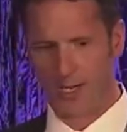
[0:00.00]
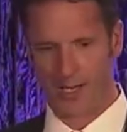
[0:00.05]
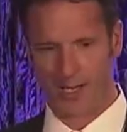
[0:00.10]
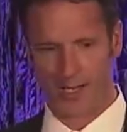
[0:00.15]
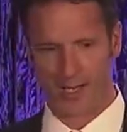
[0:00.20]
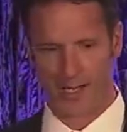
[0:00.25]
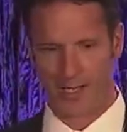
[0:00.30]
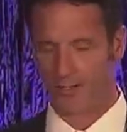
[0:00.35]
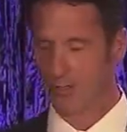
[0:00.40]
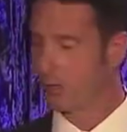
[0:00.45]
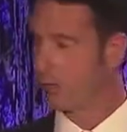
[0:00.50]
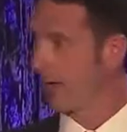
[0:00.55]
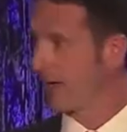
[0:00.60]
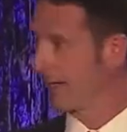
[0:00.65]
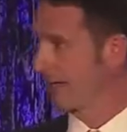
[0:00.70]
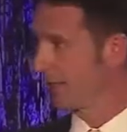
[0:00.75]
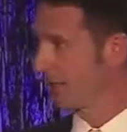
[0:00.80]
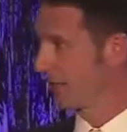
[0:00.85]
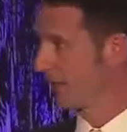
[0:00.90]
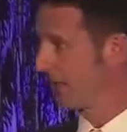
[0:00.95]
uh, new
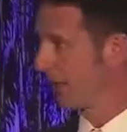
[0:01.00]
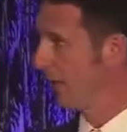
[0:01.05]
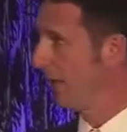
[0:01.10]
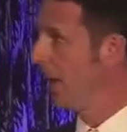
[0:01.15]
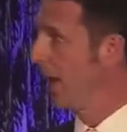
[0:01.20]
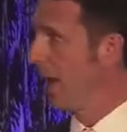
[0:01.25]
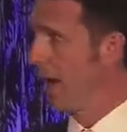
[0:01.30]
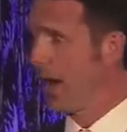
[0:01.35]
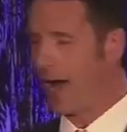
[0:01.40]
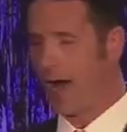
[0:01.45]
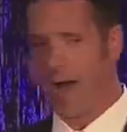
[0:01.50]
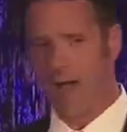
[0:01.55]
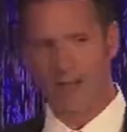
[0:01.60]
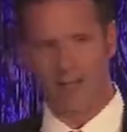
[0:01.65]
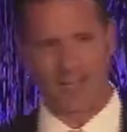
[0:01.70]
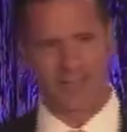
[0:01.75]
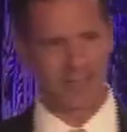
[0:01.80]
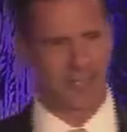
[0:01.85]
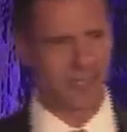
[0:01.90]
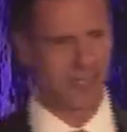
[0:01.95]
ideas here. Uh, I'd
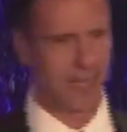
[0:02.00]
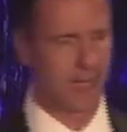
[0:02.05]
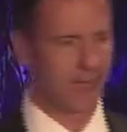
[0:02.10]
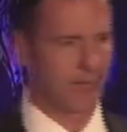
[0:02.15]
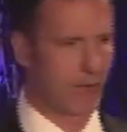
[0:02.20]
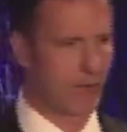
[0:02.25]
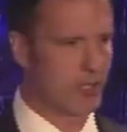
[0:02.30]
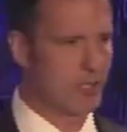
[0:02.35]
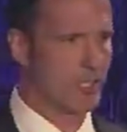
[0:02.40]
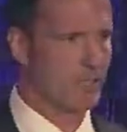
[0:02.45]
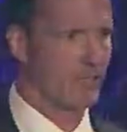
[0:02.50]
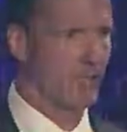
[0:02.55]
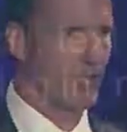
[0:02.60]
like to say, first of